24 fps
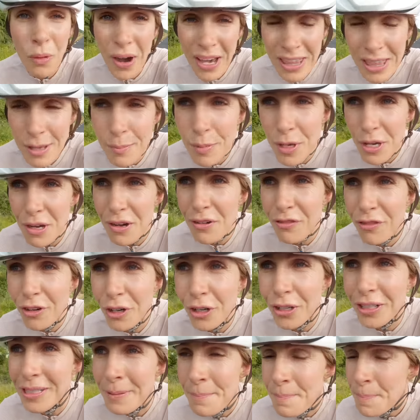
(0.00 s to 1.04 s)
Weather
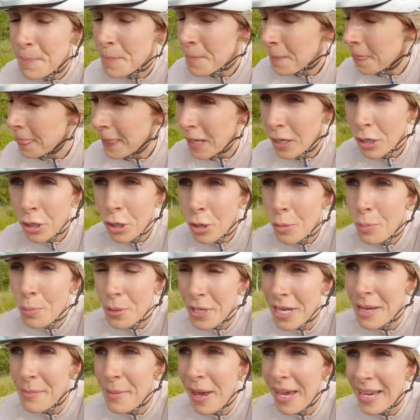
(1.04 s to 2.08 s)
beautiful,
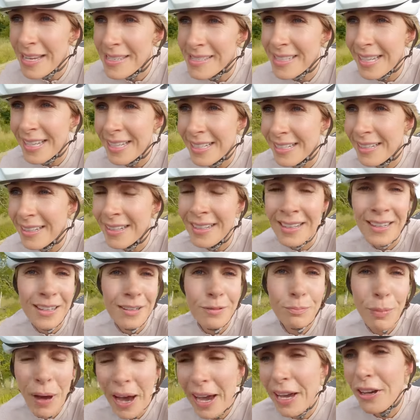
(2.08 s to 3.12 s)
company amazing,
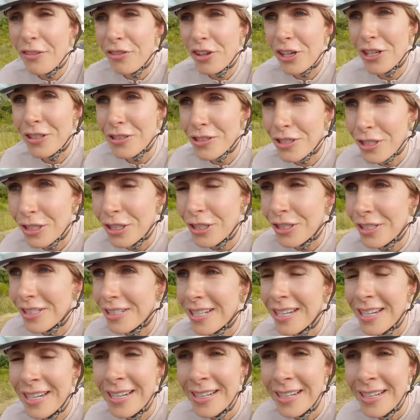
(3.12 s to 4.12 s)
bike feels good,